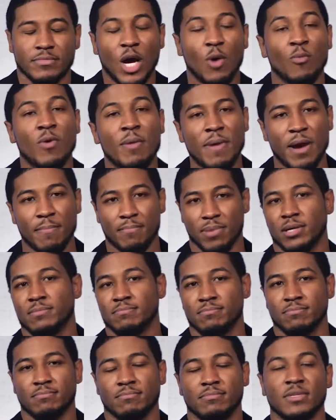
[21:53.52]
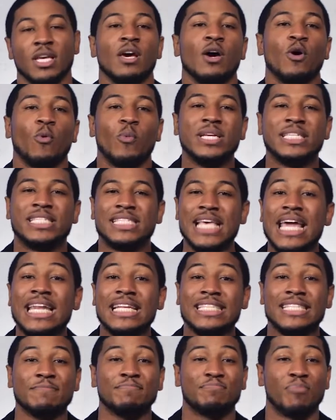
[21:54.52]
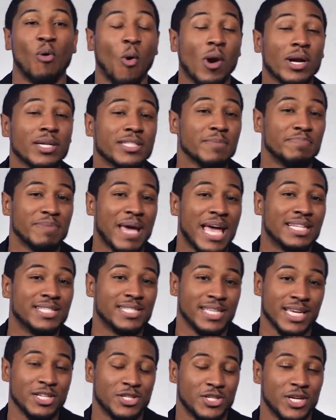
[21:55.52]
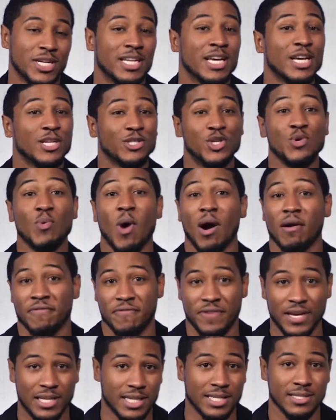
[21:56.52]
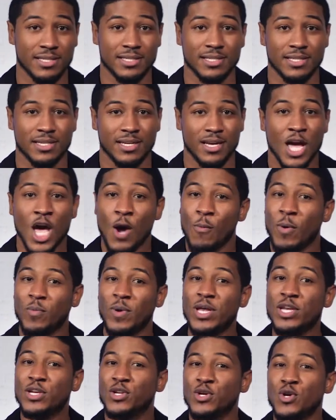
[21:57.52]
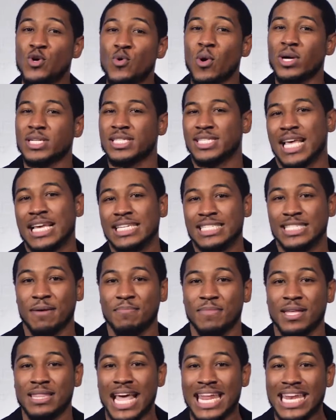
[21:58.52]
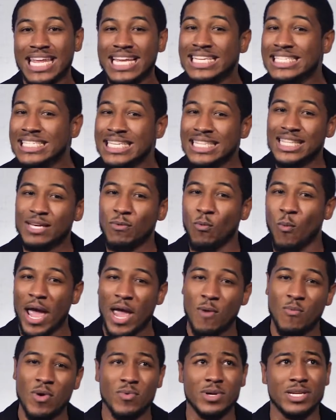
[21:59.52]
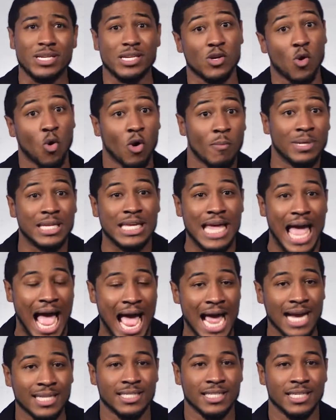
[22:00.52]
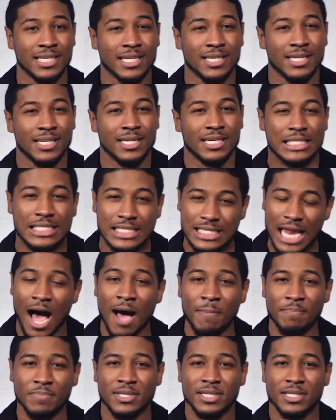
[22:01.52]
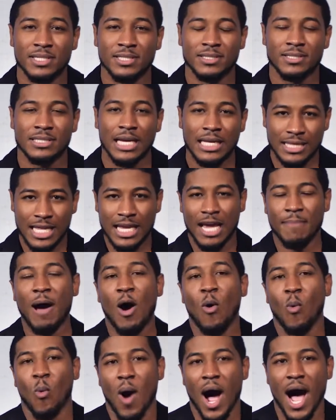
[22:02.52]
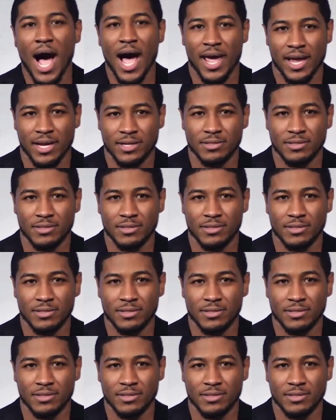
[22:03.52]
Remember, we said it's important to pay attention to our feelings. When we do or say something that isn't the way we would normally act, stop and think about why.